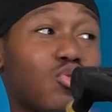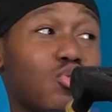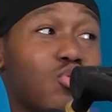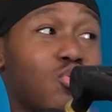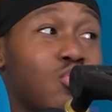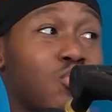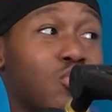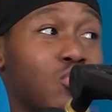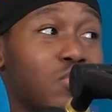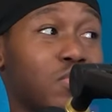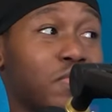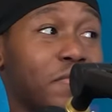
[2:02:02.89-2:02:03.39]

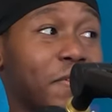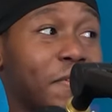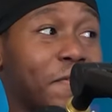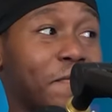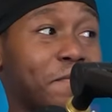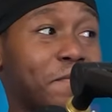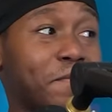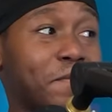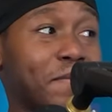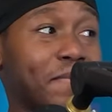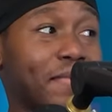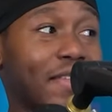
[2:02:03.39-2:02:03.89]
cool.
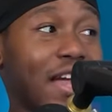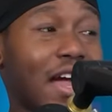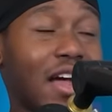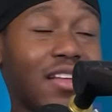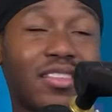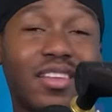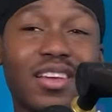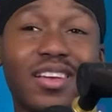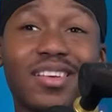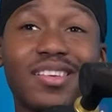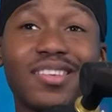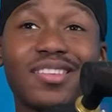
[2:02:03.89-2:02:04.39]
I
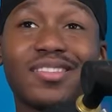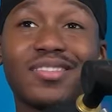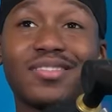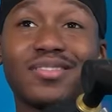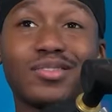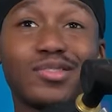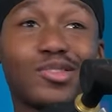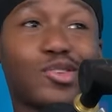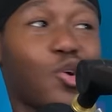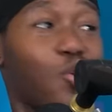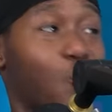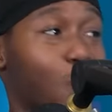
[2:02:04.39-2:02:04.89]
think
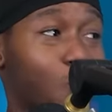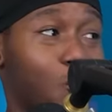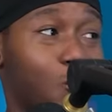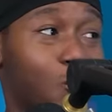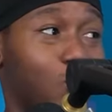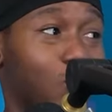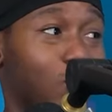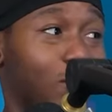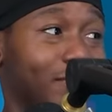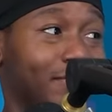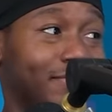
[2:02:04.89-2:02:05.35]
cool.